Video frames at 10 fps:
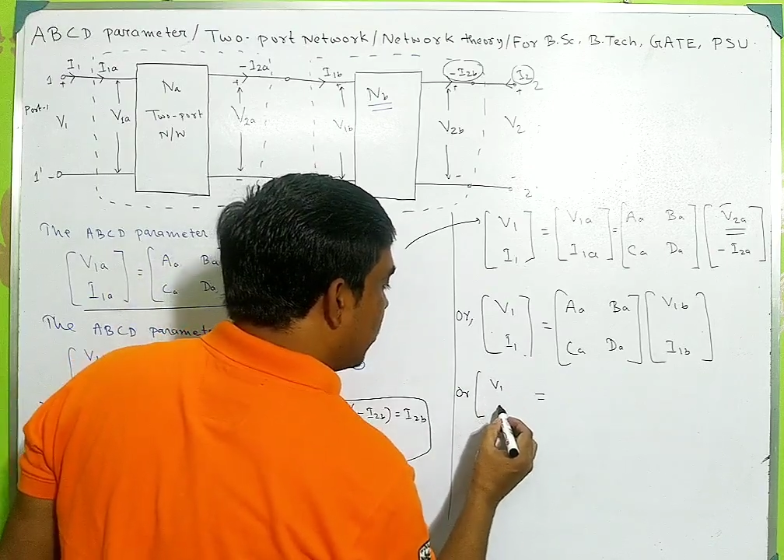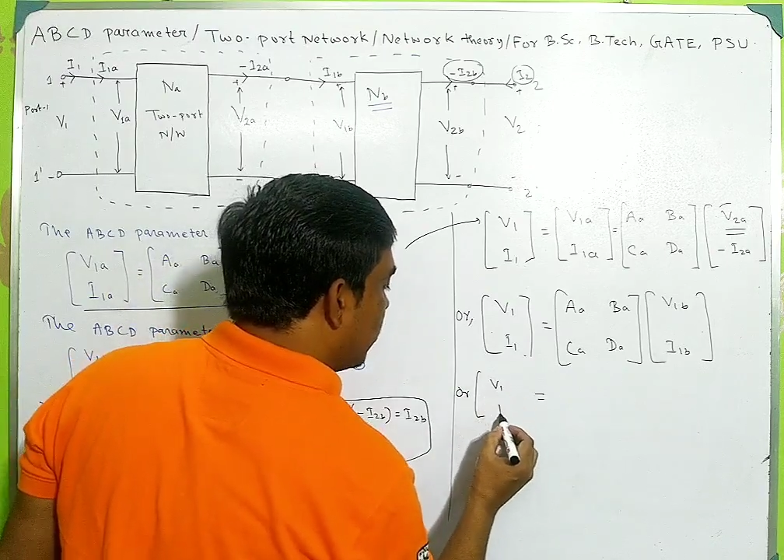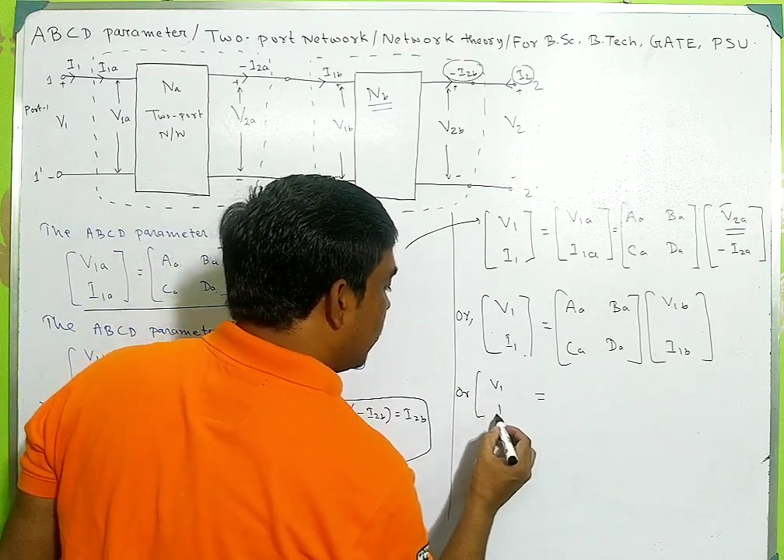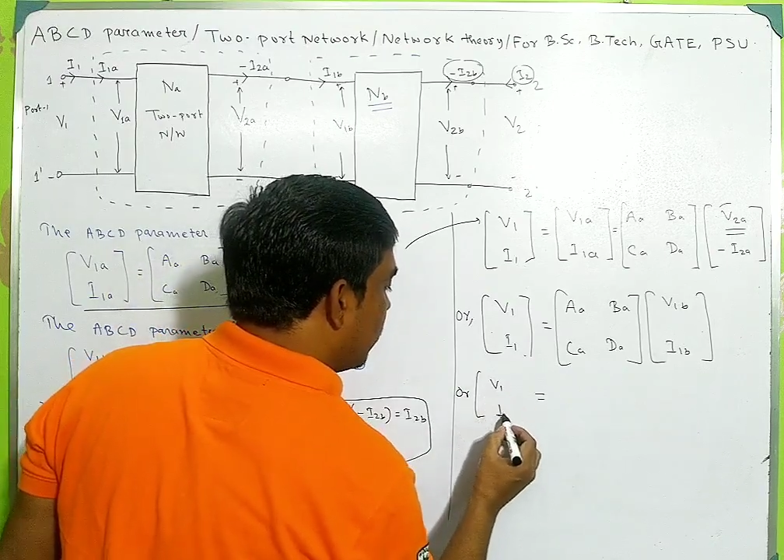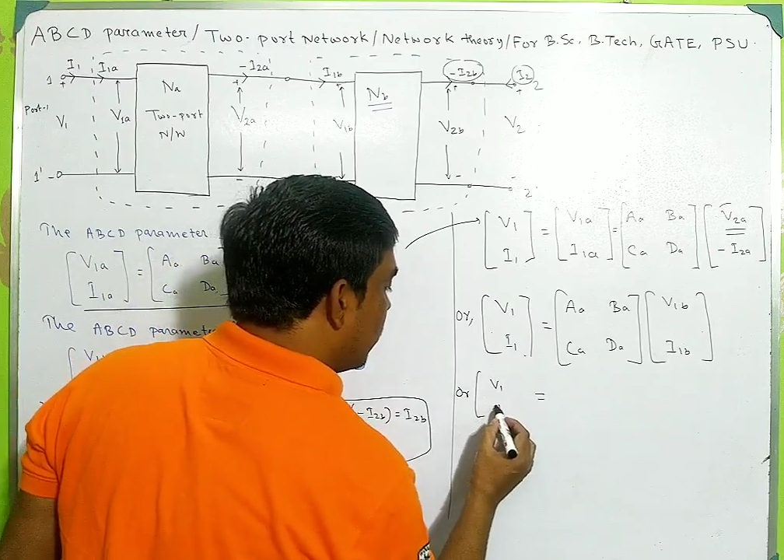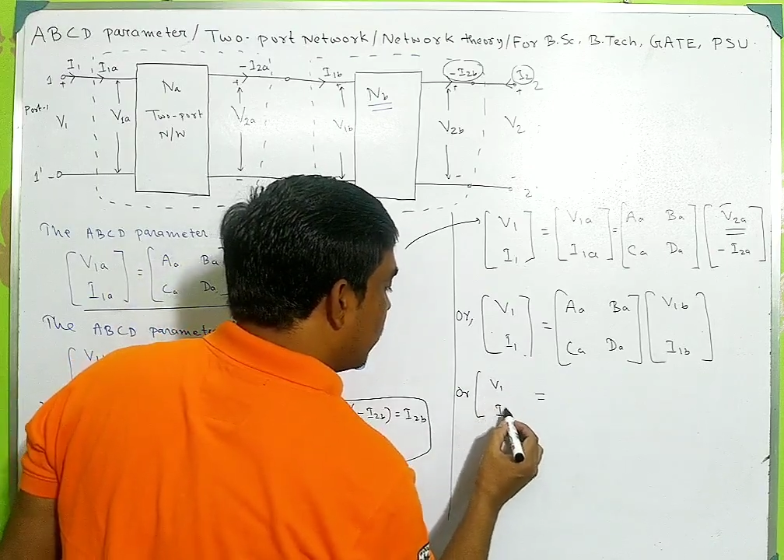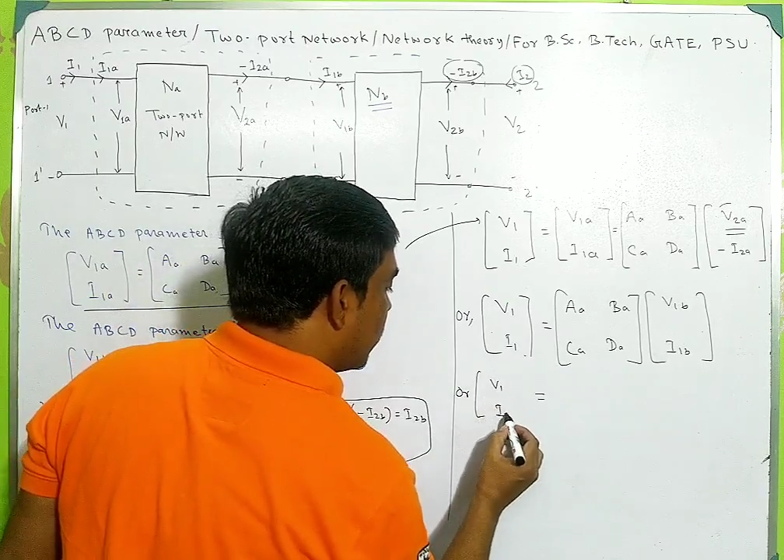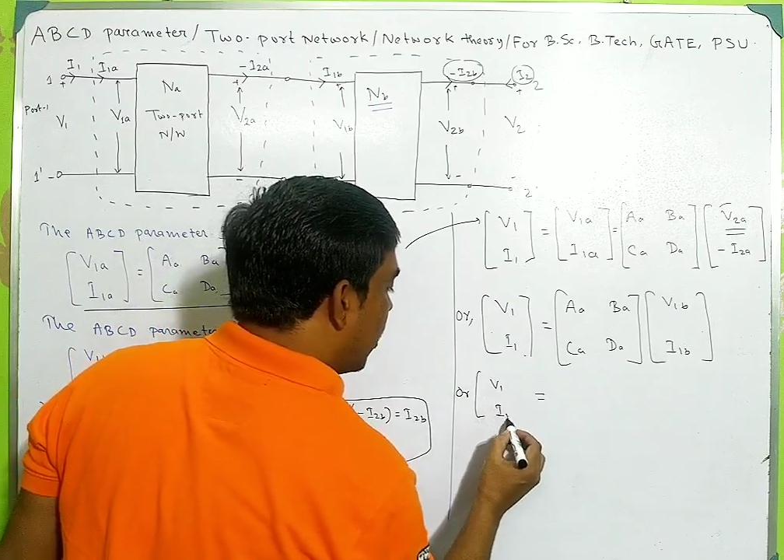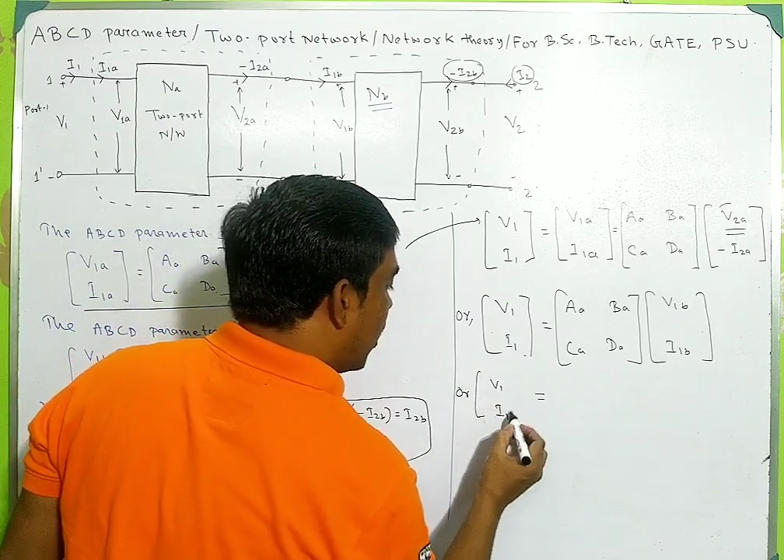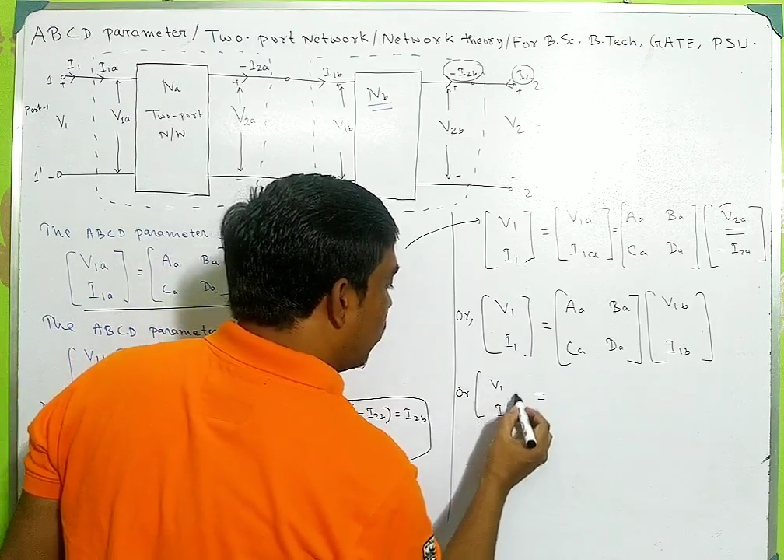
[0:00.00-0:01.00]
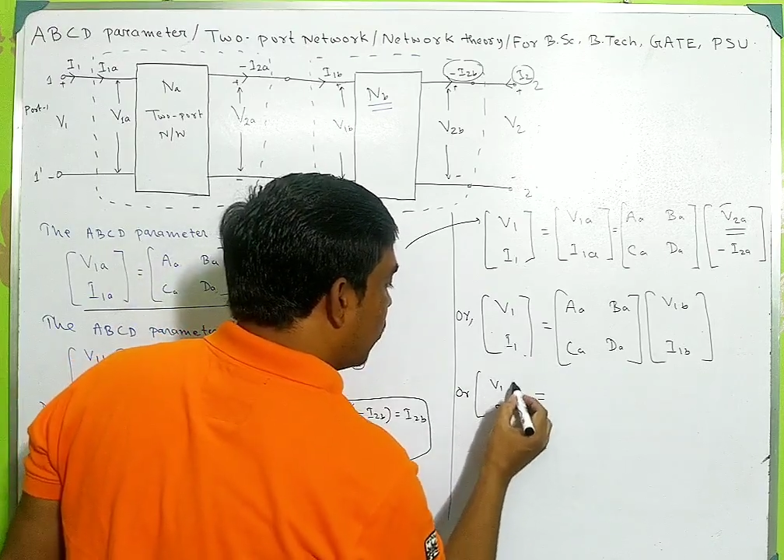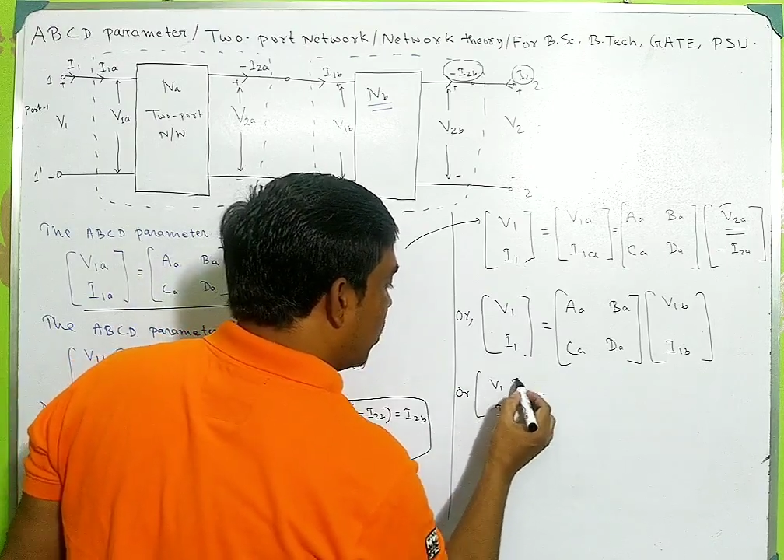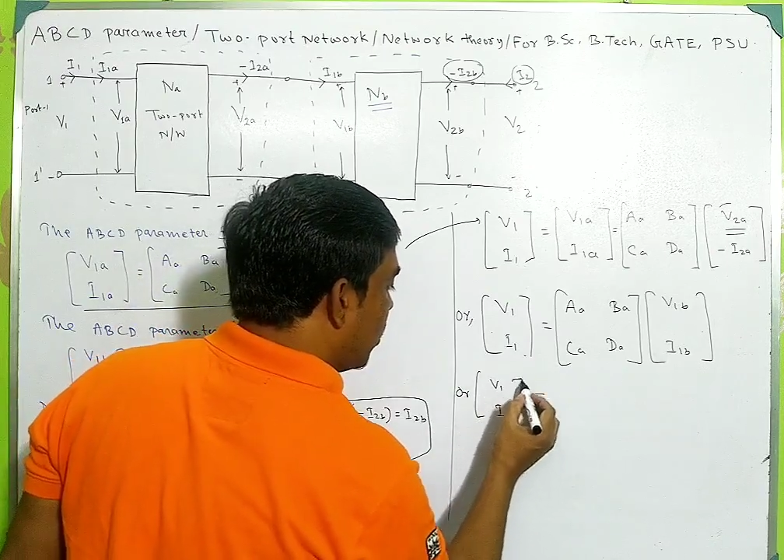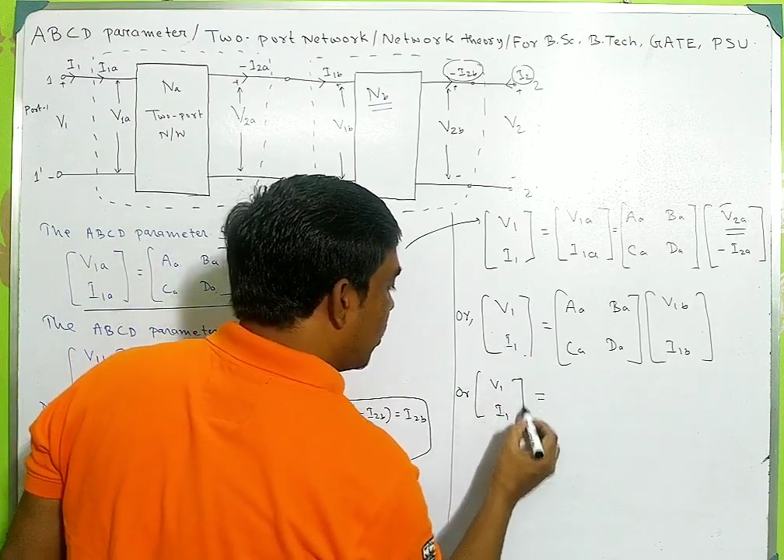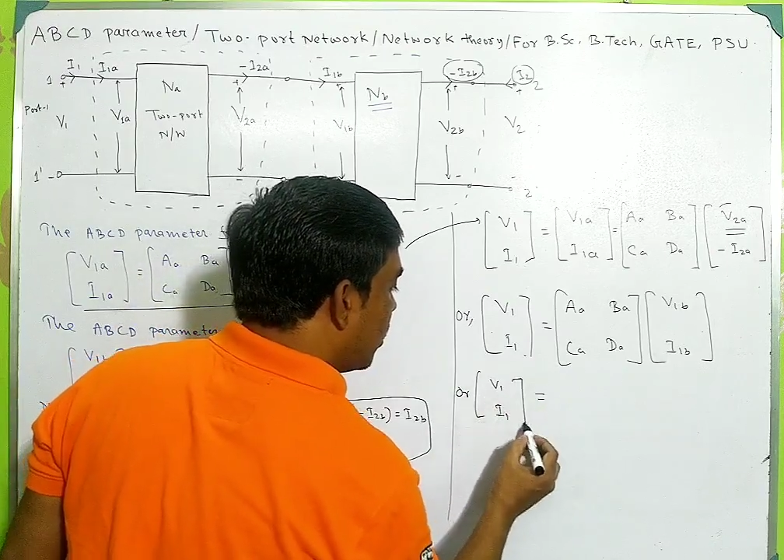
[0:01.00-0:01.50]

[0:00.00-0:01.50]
this is I1,